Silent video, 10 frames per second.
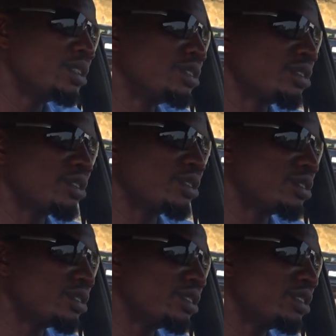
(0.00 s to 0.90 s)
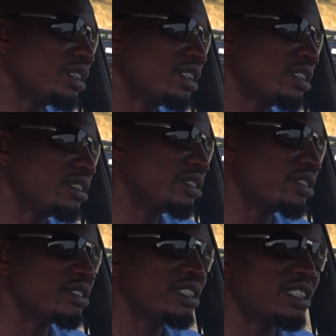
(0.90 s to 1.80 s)
So
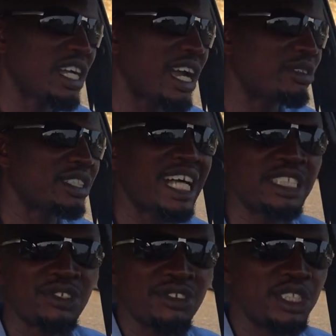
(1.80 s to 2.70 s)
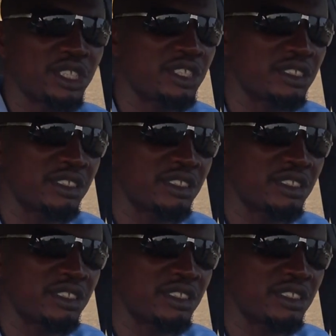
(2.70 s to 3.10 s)
the tire will start screeching.